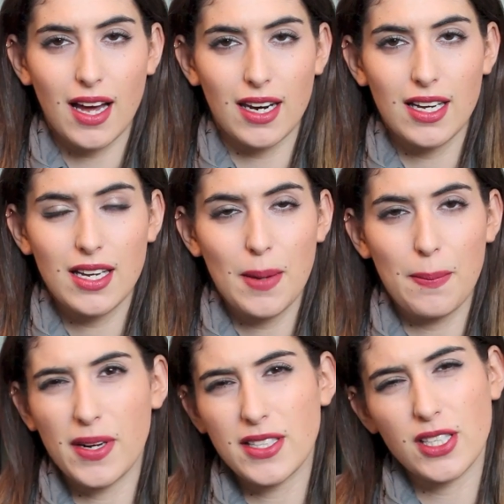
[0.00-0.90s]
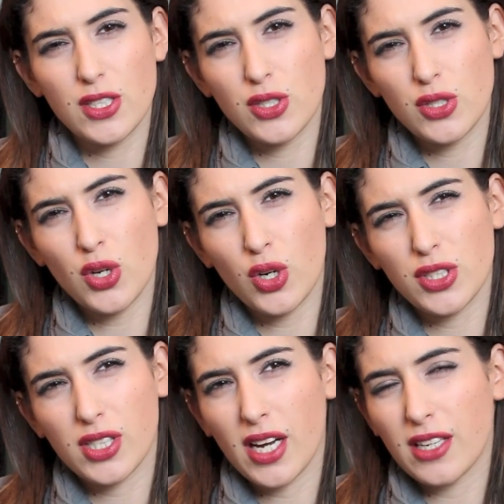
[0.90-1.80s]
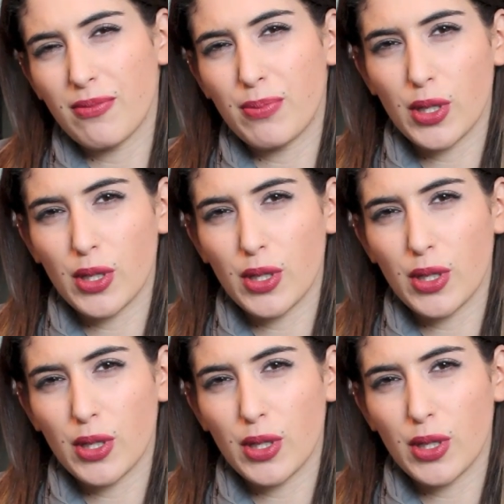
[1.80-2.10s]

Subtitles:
colour, but not kind of